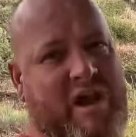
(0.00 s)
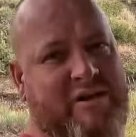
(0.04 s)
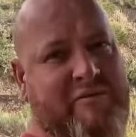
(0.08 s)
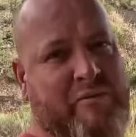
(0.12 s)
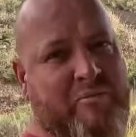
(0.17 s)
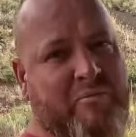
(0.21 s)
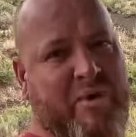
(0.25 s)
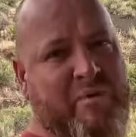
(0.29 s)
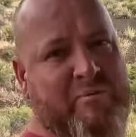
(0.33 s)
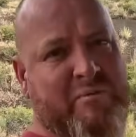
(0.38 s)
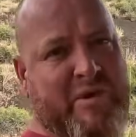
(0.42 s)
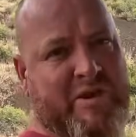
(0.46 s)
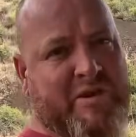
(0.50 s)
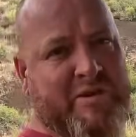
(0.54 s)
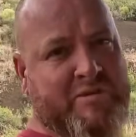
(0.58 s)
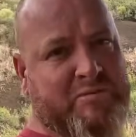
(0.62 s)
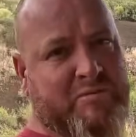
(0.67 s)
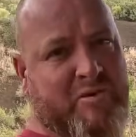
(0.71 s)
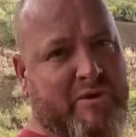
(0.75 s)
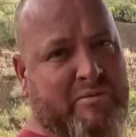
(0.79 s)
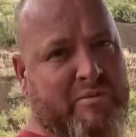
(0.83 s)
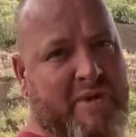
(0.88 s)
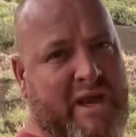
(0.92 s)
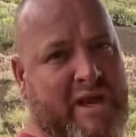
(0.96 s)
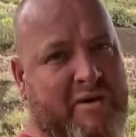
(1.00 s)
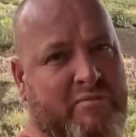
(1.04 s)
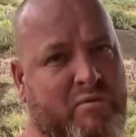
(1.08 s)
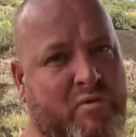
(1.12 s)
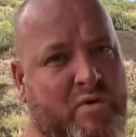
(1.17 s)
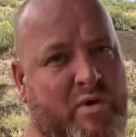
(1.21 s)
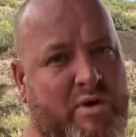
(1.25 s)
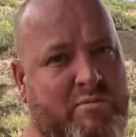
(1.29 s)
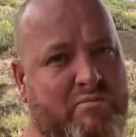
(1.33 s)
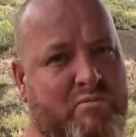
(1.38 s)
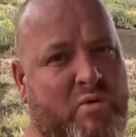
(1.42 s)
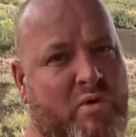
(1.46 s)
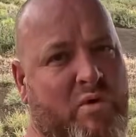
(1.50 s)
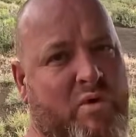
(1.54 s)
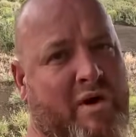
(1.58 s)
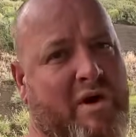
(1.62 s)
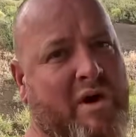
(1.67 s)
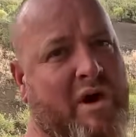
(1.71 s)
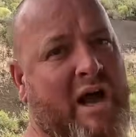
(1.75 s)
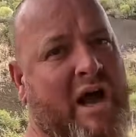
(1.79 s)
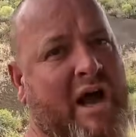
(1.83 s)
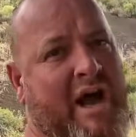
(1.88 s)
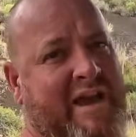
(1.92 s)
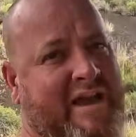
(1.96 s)
of a bummer this morning, we had one more
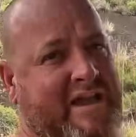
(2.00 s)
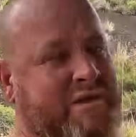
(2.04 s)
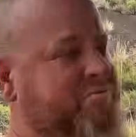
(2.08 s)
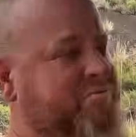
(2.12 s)
hike